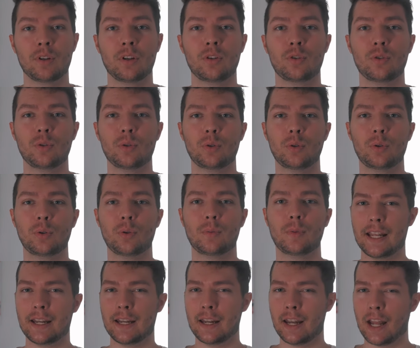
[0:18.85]
gonna do
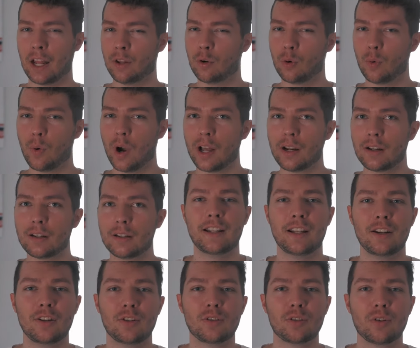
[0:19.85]
an another one
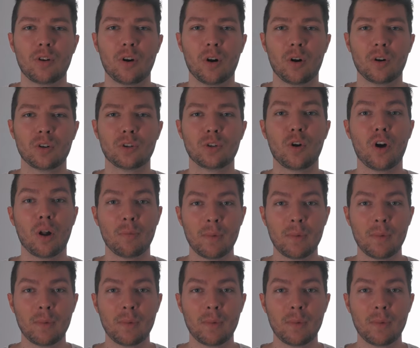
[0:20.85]
that is called Call